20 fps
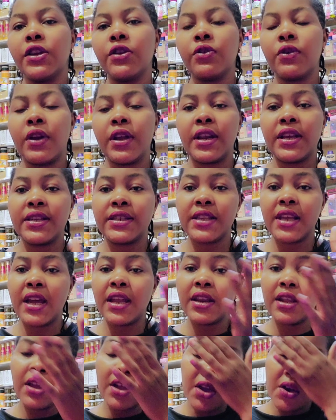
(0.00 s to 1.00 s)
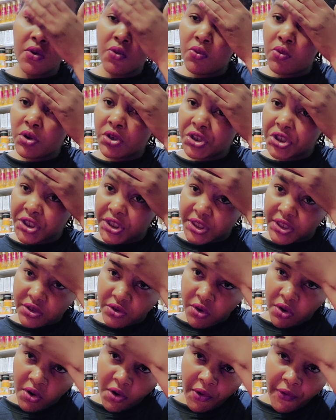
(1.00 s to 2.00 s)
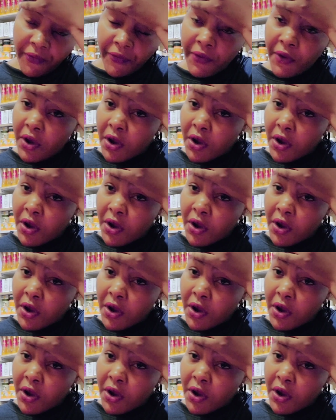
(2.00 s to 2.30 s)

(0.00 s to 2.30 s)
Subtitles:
You understand? Wash it off